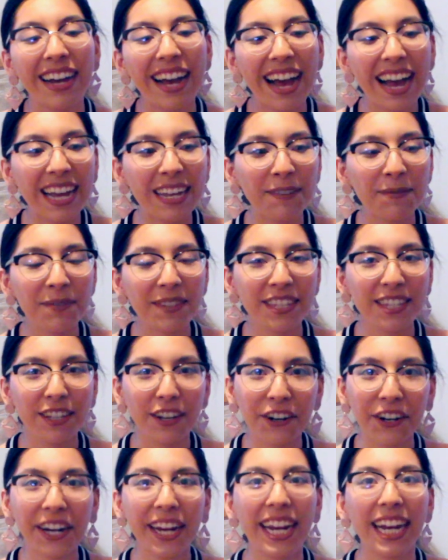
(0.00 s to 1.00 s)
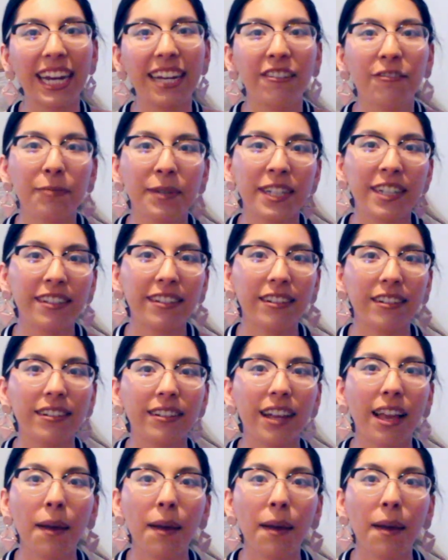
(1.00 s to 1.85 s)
I'm sorry I've been a little